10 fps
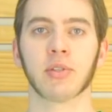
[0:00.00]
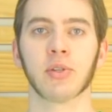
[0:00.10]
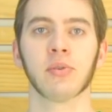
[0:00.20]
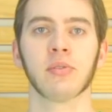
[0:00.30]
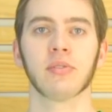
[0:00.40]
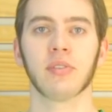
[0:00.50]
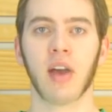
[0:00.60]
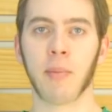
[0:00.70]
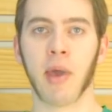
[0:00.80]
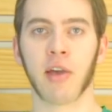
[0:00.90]
To.
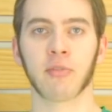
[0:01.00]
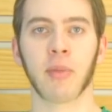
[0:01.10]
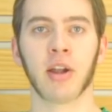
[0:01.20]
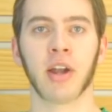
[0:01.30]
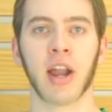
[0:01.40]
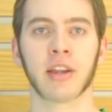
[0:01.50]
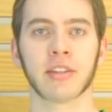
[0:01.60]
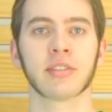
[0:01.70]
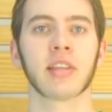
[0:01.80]
I'm Alec from MatterHackers.